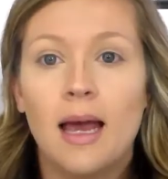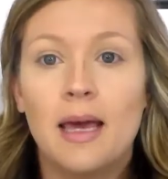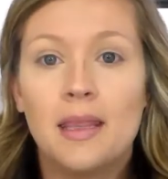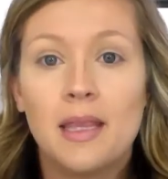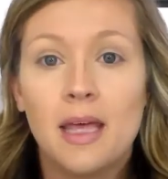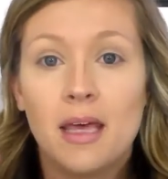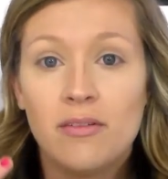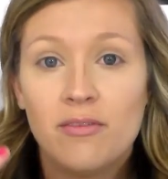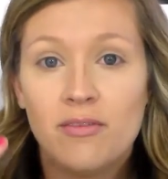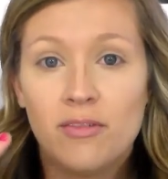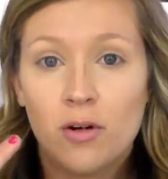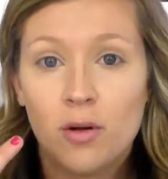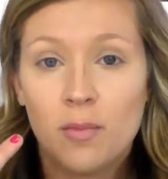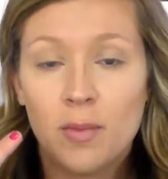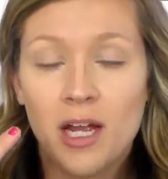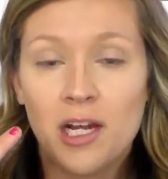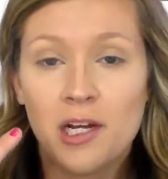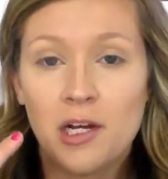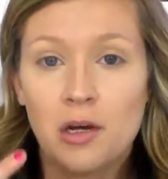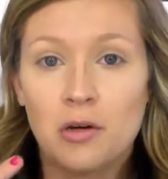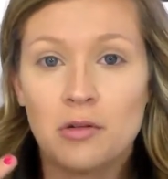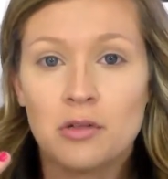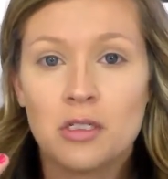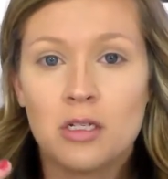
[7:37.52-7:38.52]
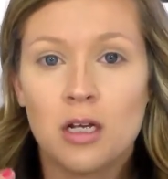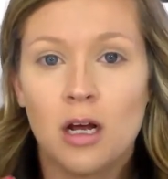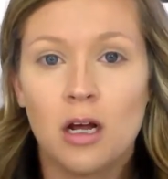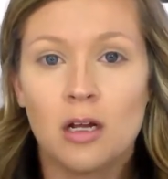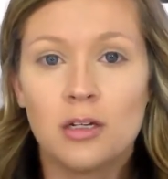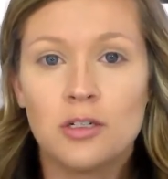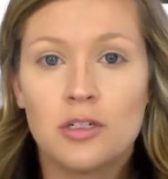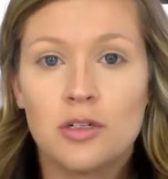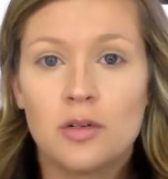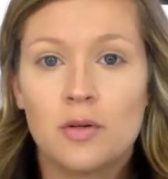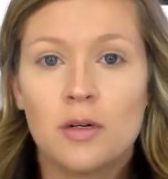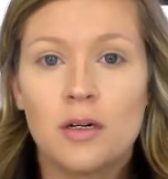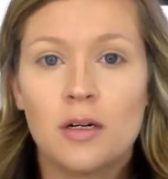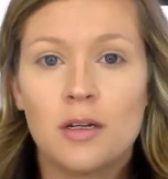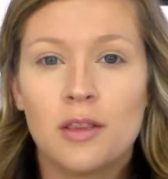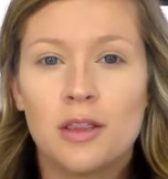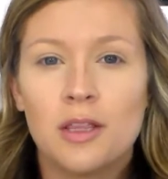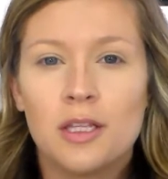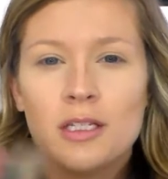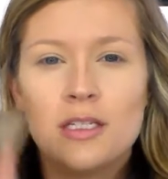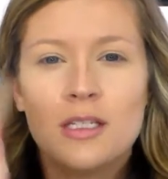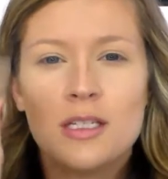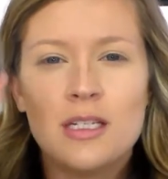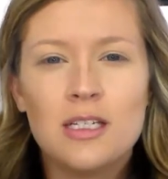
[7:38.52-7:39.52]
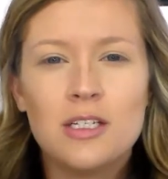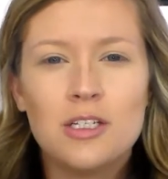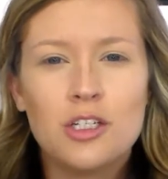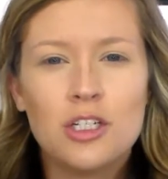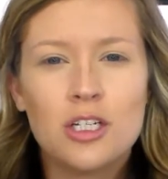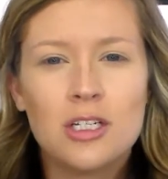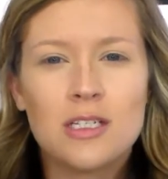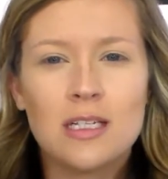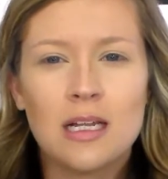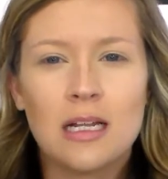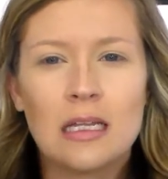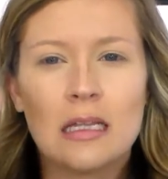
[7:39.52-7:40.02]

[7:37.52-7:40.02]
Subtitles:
And then for my nose contour, this is just